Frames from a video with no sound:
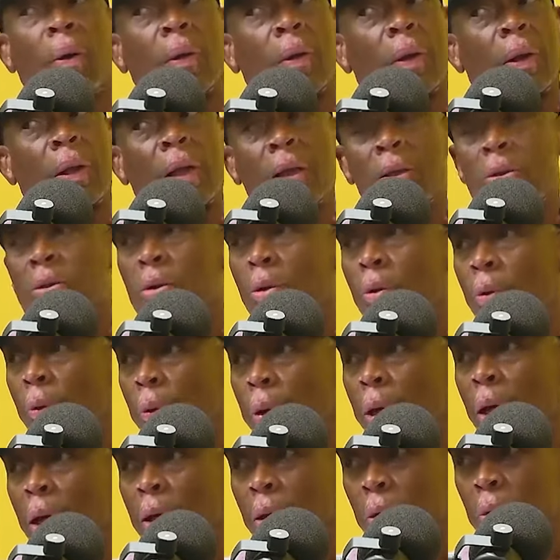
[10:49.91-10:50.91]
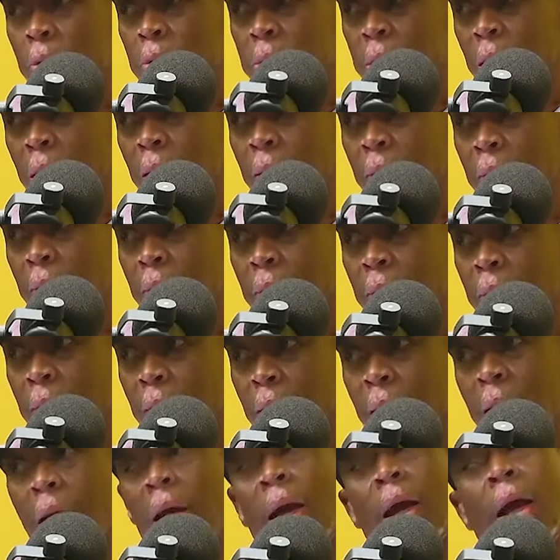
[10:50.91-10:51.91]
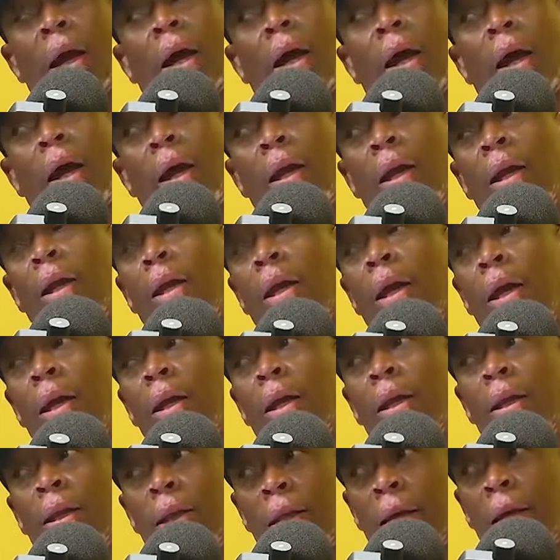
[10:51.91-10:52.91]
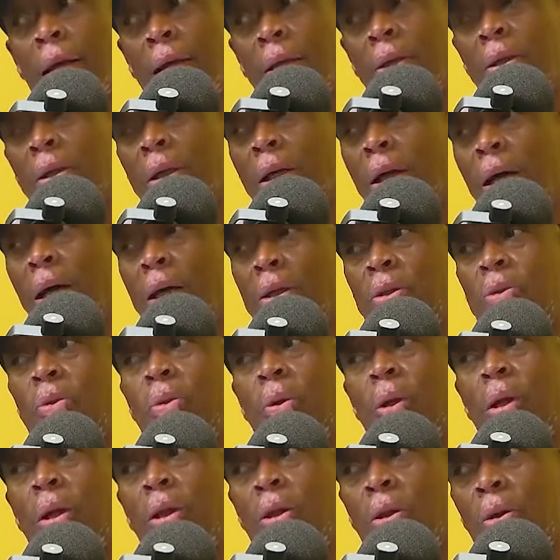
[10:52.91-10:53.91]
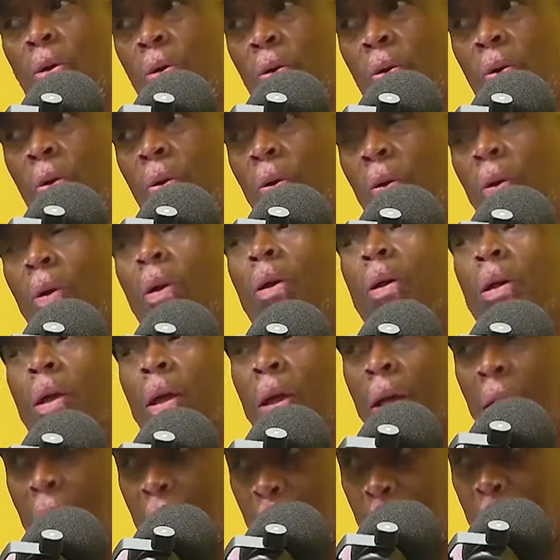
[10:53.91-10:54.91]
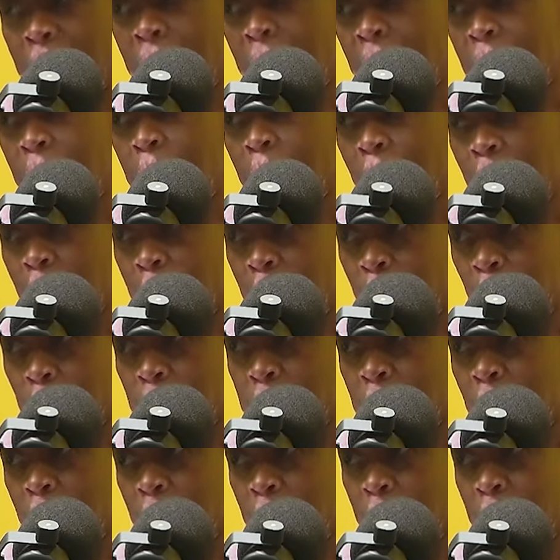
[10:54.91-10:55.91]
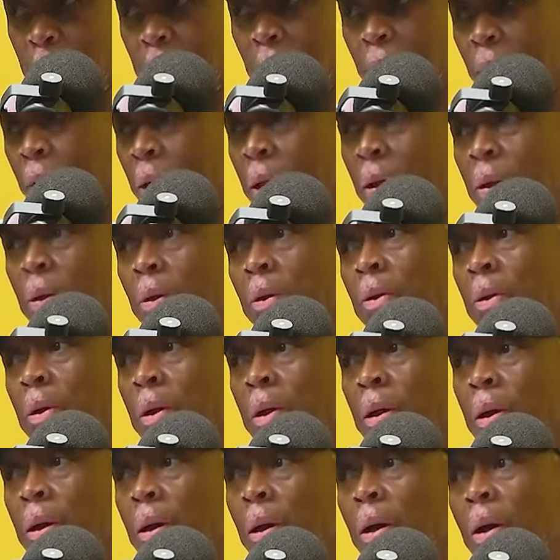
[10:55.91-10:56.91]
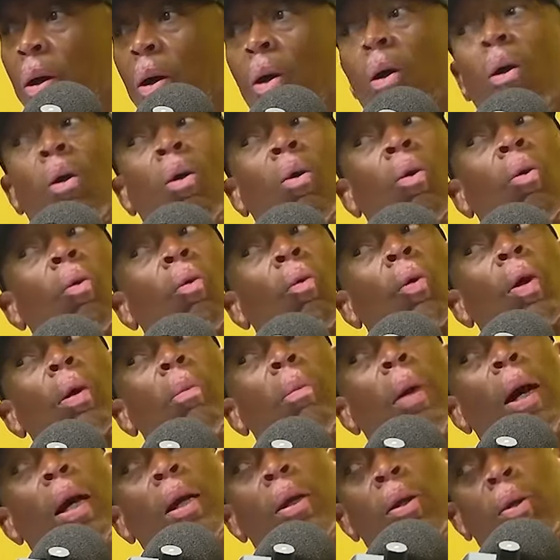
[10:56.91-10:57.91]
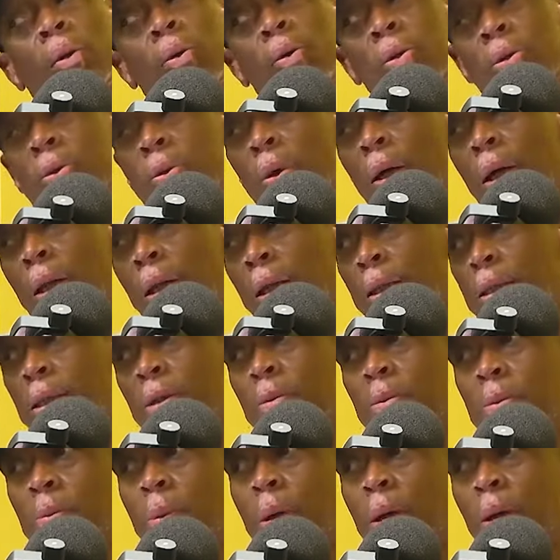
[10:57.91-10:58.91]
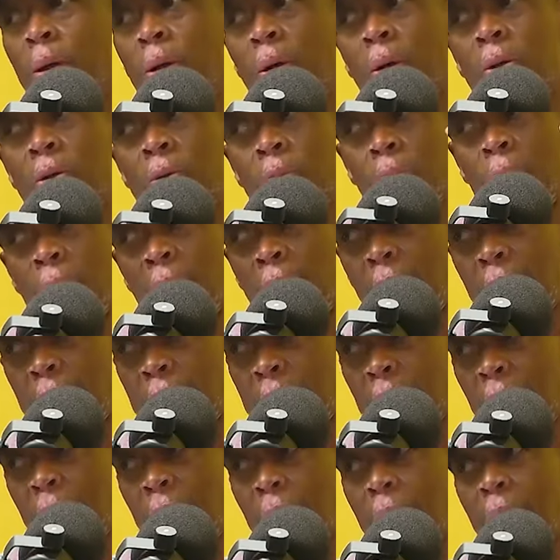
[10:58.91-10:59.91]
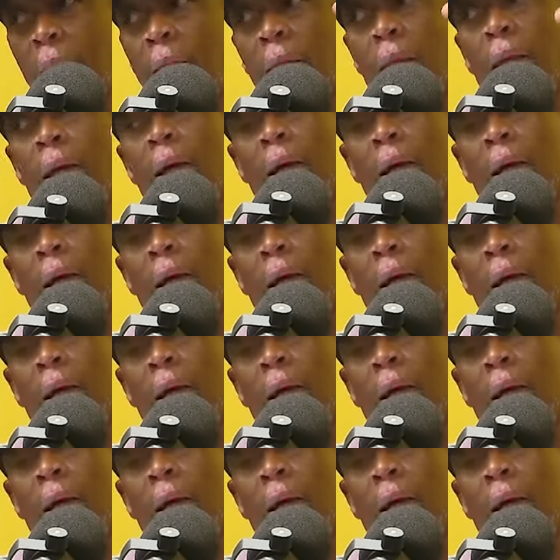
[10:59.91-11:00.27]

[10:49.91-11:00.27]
There's no way we can lose, eh? And then, and then that, I took it through Kildala uh, eh, Pro side. Look, we might lose to other teams, but not to Pirates. Not these eh? two yeah.